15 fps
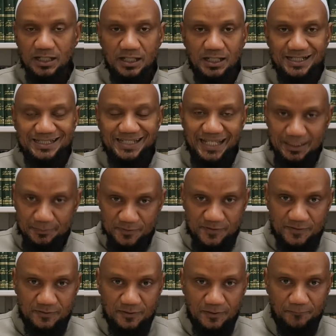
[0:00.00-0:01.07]

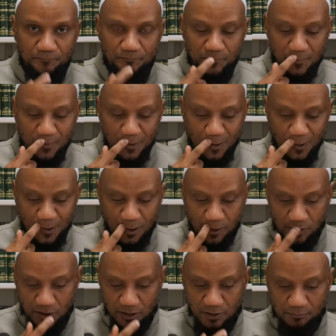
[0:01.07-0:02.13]
names
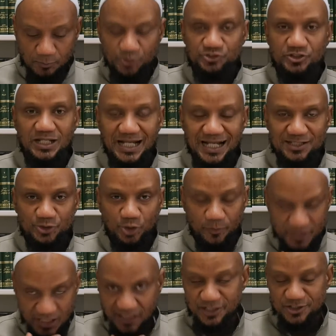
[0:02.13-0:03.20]
or mustalahat
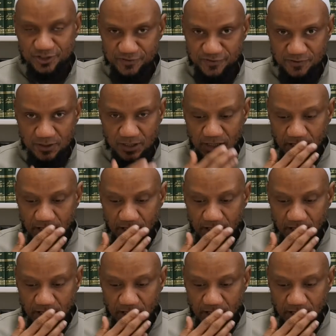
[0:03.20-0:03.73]
terminologies